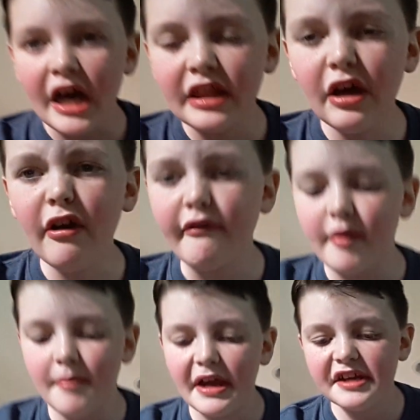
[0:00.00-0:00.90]
Hello
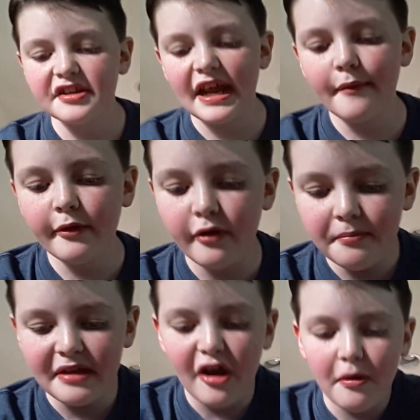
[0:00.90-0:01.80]
everybody, today we're
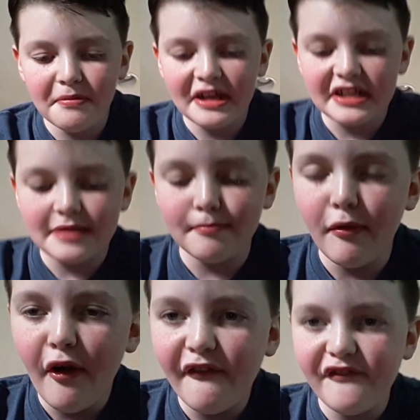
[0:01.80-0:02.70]
going to be opening some
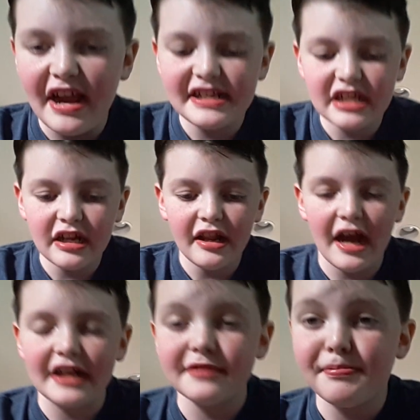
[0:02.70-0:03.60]
more Fates
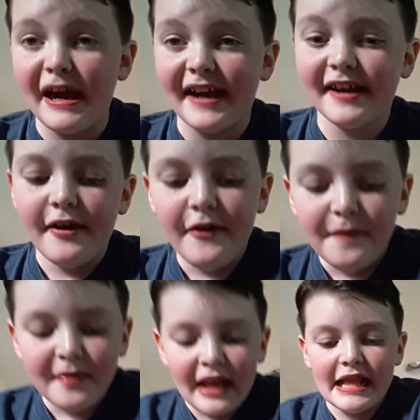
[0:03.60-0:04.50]
Collide Pack.
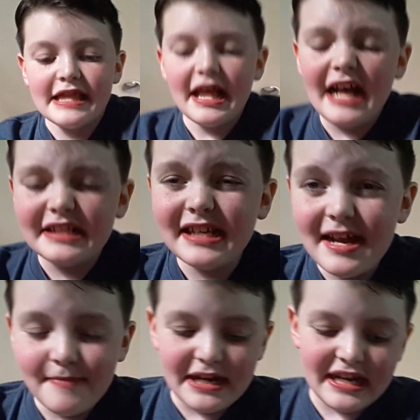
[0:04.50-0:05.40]
last
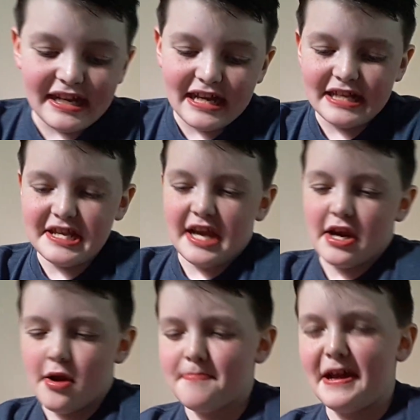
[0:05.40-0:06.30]
time I didn't get a
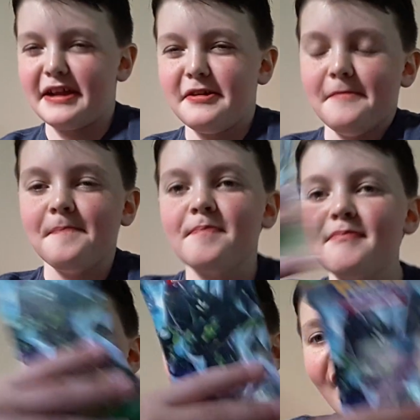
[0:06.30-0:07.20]
Zygarde pack,
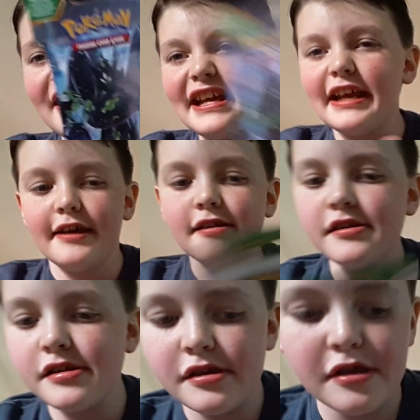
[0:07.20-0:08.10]
but now I did.
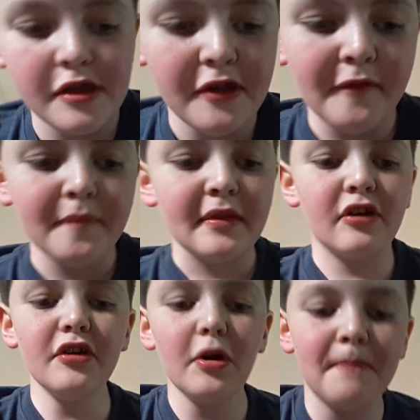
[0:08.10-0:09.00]

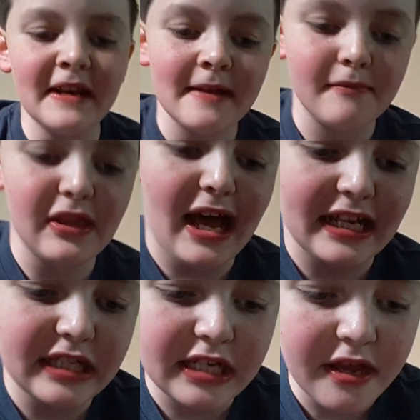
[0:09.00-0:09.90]
I'm going to open them
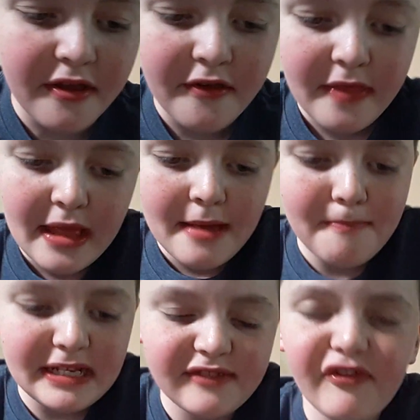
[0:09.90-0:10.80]
last.
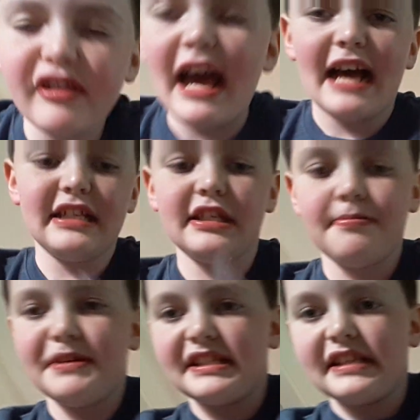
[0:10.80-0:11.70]
Best for
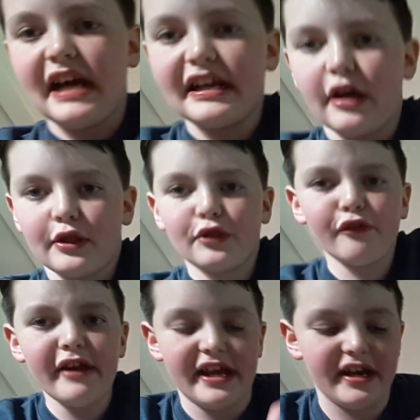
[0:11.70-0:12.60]
last, because I got
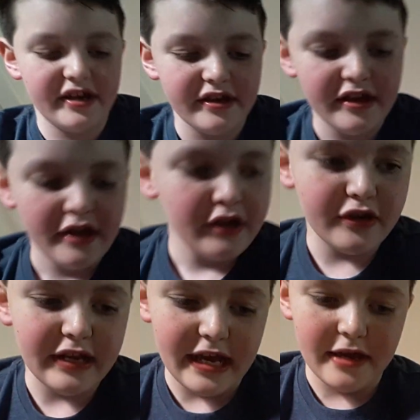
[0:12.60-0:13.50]
three
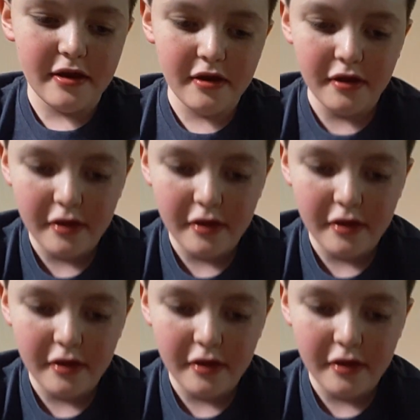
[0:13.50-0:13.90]
today.